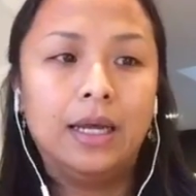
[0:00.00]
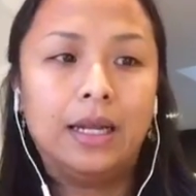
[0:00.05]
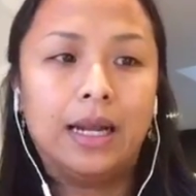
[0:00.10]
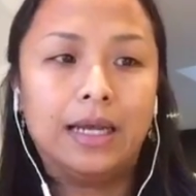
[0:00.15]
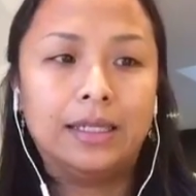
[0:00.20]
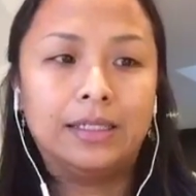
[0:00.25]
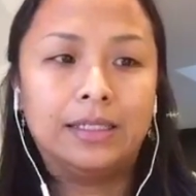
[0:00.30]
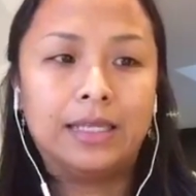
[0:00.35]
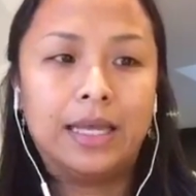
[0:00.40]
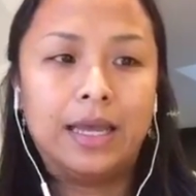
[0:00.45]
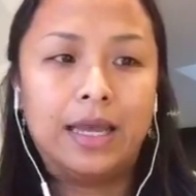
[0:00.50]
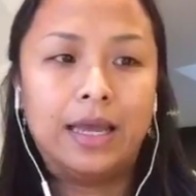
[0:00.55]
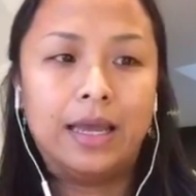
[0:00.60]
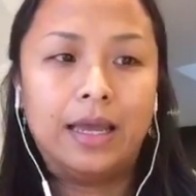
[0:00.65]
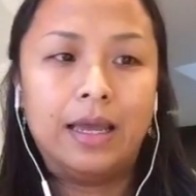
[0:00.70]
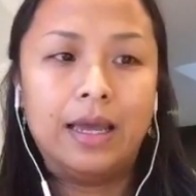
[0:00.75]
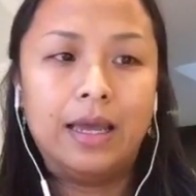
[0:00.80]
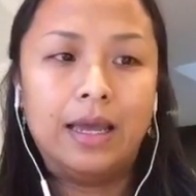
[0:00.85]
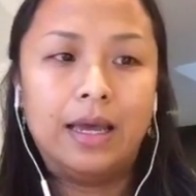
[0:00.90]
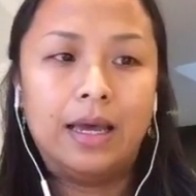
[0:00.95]
let's
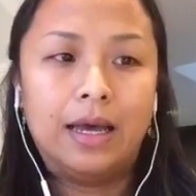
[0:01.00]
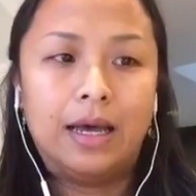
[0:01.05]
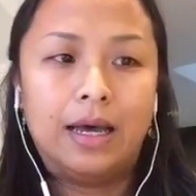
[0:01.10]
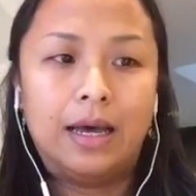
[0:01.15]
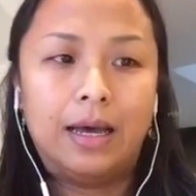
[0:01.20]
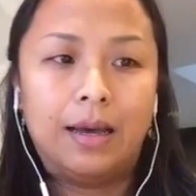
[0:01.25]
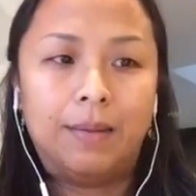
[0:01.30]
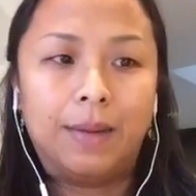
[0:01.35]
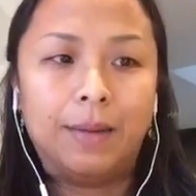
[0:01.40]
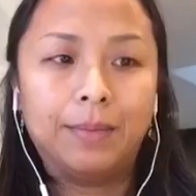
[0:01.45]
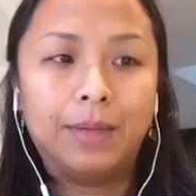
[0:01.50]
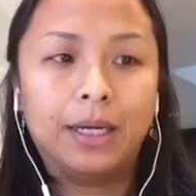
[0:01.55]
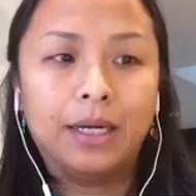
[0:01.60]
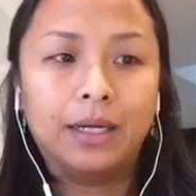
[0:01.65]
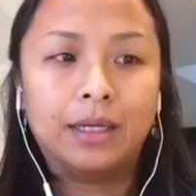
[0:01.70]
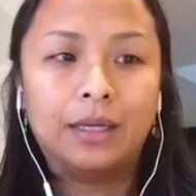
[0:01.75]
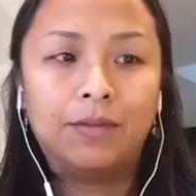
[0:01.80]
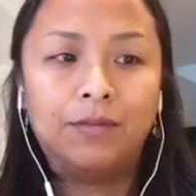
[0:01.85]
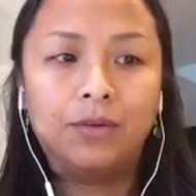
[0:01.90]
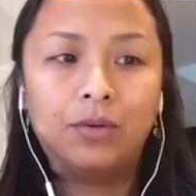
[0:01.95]
say, I'm going
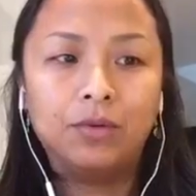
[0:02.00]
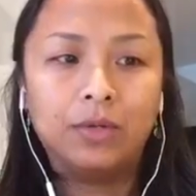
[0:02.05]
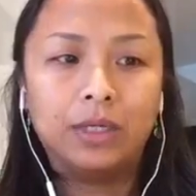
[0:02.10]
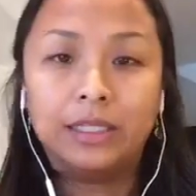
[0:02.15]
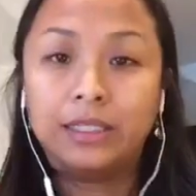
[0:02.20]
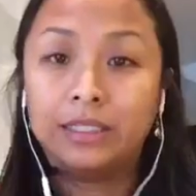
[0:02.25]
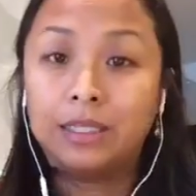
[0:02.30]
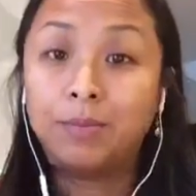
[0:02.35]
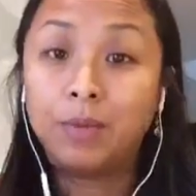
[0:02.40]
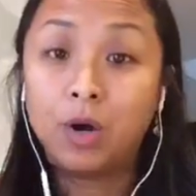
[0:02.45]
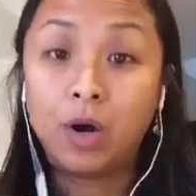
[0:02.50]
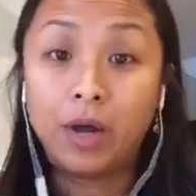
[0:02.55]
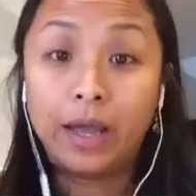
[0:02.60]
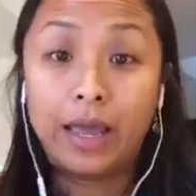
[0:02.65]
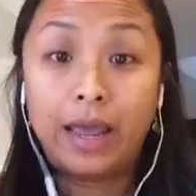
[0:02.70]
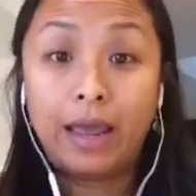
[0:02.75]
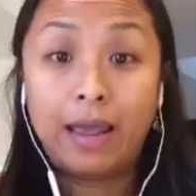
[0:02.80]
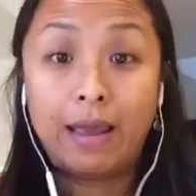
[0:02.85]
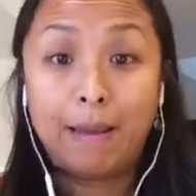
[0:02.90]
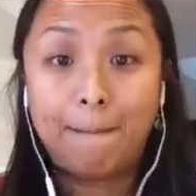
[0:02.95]
to give you an example of
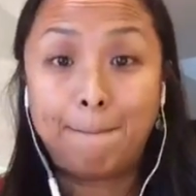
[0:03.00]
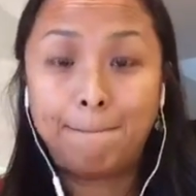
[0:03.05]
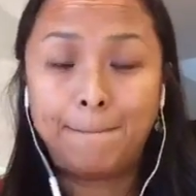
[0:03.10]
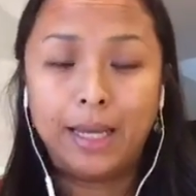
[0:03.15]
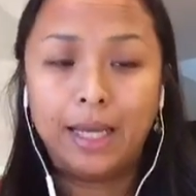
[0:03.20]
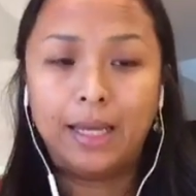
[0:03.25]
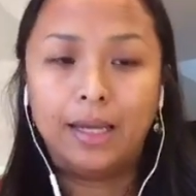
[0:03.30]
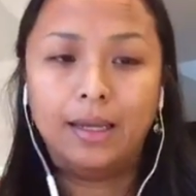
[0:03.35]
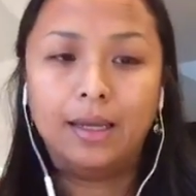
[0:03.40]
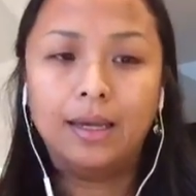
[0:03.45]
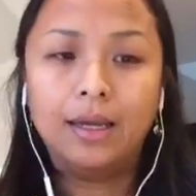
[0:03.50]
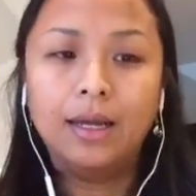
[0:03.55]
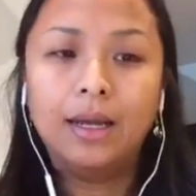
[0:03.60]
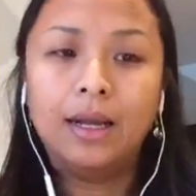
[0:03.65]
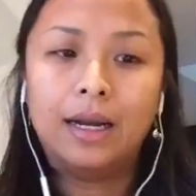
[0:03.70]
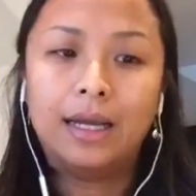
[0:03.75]
A and B.